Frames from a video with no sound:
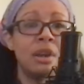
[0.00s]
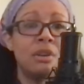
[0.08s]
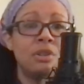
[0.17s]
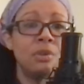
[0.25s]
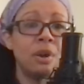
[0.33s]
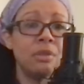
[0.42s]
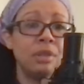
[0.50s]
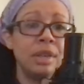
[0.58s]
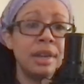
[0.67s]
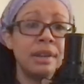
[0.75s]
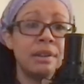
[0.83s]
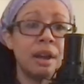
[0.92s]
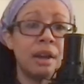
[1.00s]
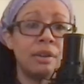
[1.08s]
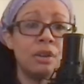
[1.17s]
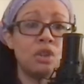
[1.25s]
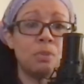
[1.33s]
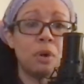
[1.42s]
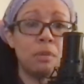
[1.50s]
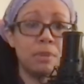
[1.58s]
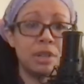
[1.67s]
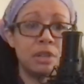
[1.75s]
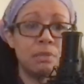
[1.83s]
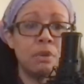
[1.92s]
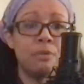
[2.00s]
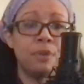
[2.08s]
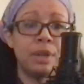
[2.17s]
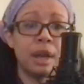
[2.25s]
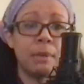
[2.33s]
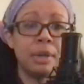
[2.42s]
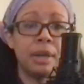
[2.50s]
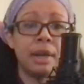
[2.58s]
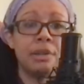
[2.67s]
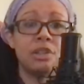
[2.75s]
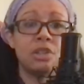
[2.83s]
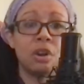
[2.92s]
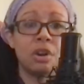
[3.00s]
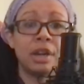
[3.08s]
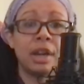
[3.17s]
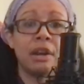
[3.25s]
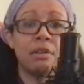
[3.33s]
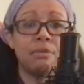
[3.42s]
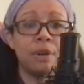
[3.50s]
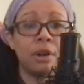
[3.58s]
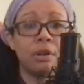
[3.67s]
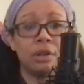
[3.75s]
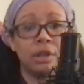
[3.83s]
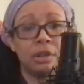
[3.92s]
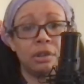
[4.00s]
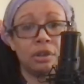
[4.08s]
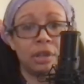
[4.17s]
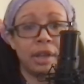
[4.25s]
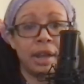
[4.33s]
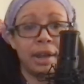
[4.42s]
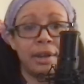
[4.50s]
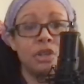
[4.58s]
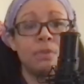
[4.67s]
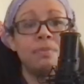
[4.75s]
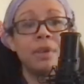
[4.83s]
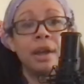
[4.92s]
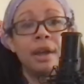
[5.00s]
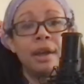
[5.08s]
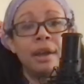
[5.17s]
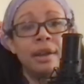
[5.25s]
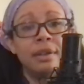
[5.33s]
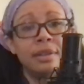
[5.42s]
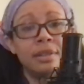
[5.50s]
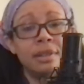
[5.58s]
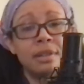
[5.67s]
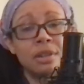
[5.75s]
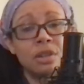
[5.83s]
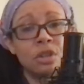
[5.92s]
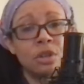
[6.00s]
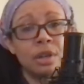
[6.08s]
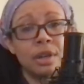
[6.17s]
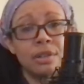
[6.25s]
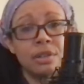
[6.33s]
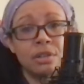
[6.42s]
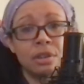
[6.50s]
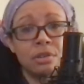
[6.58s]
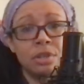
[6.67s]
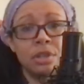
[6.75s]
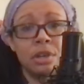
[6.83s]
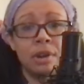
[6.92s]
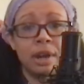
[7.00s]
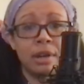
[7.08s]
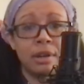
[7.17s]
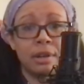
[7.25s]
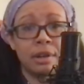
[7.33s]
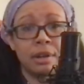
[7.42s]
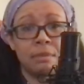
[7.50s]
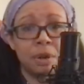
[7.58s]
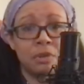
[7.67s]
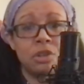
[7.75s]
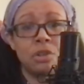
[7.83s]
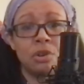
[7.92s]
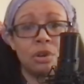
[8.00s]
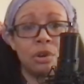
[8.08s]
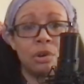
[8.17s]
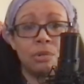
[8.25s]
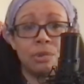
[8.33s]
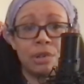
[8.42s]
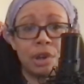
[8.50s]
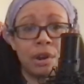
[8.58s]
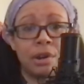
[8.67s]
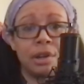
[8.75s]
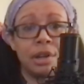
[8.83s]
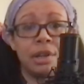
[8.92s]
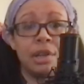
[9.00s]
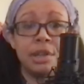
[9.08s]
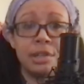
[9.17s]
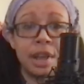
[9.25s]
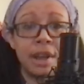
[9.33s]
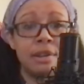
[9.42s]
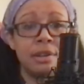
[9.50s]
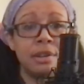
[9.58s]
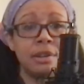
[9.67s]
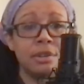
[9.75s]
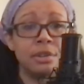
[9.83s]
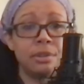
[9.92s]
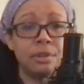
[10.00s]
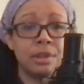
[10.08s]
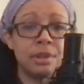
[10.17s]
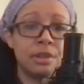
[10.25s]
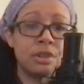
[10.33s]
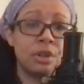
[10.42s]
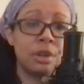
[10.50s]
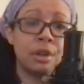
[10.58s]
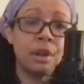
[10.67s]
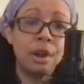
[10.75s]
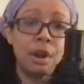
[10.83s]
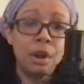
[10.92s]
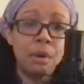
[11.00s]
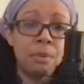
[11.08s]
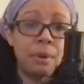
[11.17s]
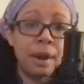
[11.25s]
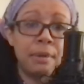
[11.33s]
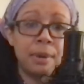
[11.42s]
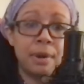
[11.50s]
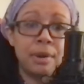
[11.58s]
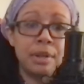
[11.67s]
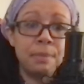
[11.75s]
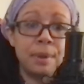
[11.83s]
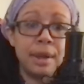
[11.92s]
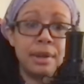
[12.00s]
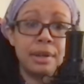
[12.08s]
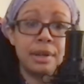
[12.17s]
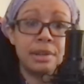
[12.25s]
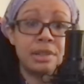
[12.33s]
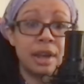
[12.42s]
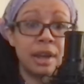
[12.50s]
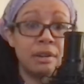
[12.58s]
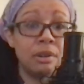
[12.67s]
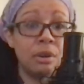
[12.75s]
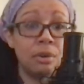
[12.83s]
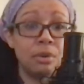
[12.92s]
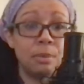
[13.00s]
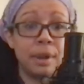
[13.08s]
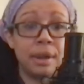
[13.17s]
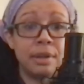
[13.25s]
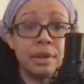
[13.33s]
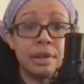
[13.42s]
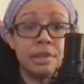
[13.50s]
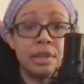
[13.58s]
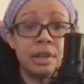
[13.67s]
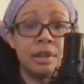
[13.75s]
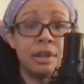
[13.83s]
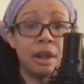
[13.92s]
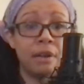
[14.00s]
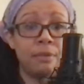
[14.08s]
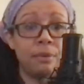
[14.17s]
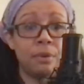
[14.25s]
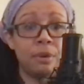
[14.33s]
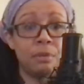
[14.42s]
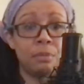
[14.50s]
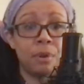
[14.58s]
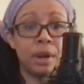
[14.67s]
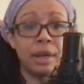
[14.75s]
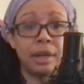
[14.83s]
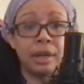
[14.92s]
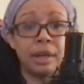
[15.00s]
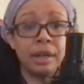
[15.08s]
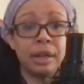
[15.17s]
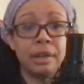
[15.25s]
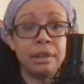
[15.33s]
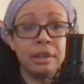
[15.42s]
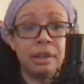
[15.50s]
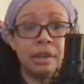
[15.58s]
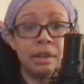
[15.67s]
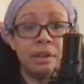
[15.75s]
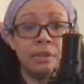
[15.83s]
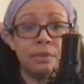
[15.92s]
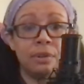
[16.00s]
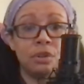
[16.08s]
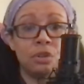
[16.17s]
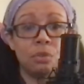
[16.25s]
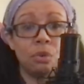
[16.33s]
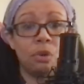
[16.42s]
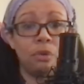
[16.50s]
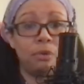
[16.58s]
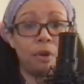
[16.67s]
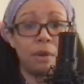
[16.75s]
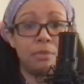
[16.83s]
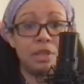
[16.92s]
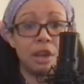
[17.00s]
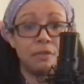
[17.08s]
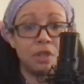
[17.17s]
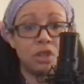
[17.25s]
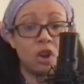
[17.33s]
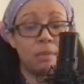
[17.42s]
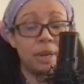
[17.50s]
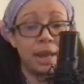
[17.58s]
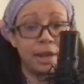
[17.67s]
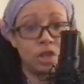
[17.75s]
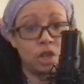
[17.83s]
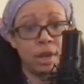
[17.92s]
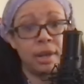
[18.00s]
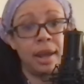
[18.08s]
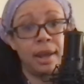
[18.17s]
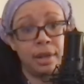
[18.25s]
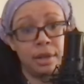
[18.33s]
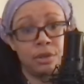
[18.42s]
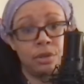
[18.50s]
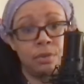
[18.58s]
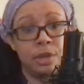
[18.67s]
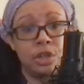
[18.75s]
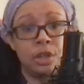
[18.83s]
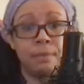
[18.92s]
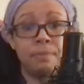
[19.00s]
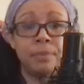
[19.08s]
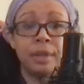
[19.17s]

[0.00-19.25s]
to only acknowledge permissible phenomenon starting at a very early age. This conditioning is a socio-emotional retardant intended to condition primary dependence and codependence in an effort of breaking the individual from self-determination and intuition.